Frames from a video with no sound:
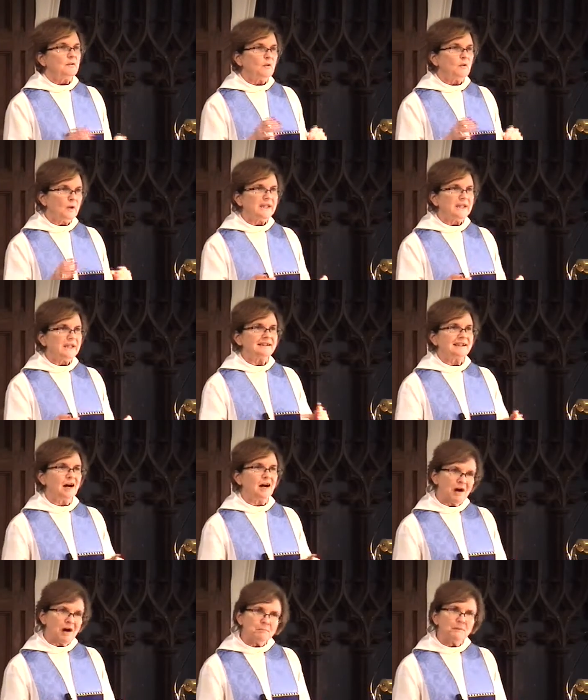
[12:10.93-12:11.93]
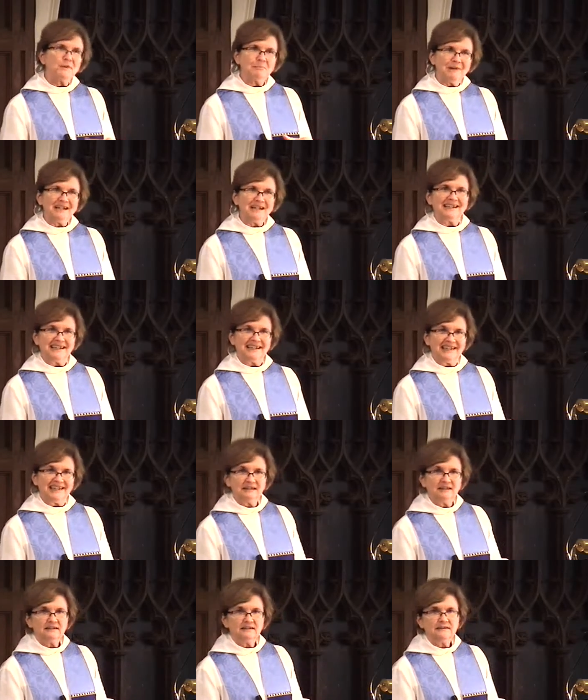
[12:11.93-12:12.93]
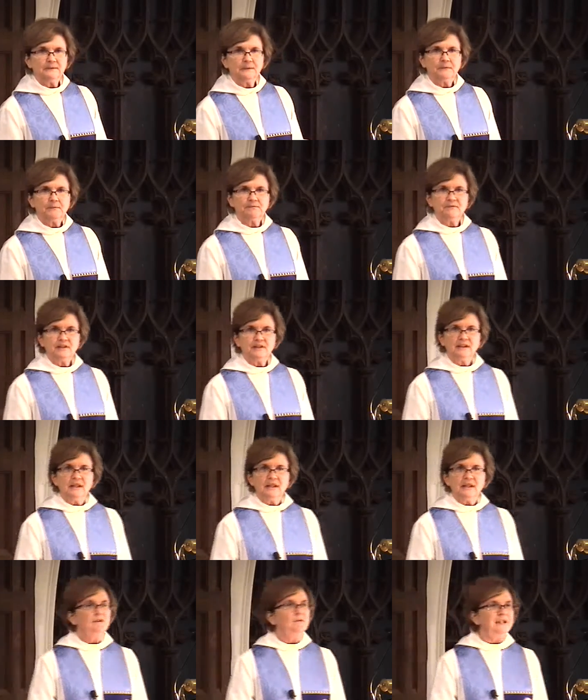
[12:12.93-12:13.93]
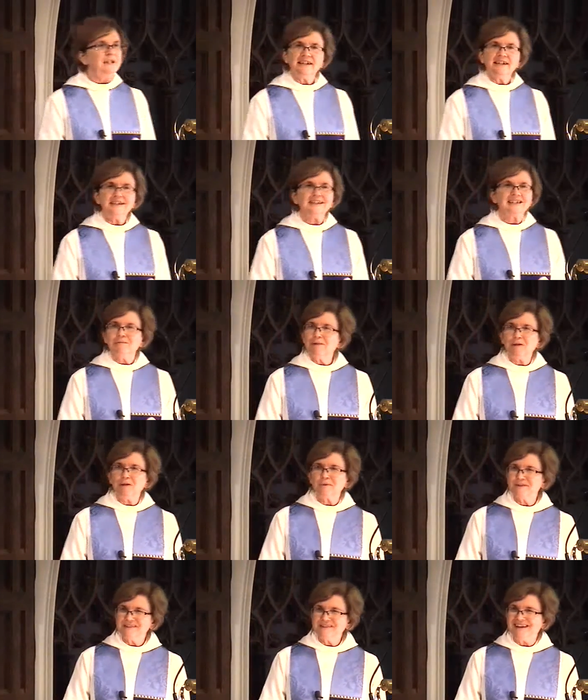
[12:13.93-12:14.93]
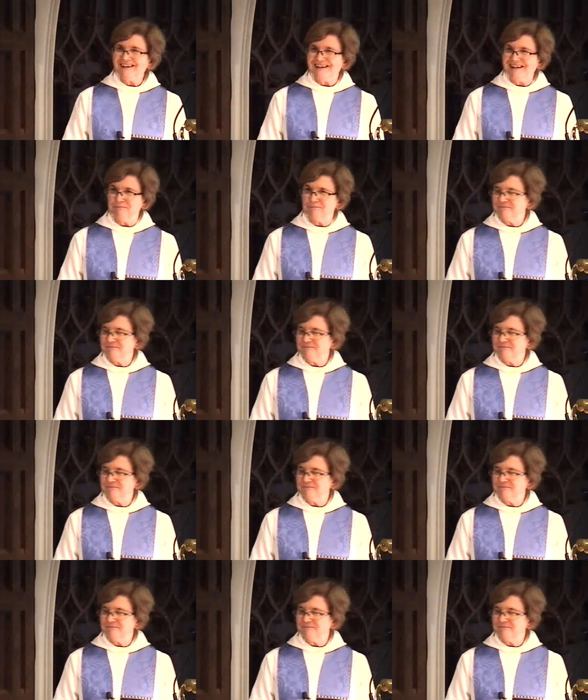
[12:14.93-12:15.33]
we can come up with money. We can't come up with time.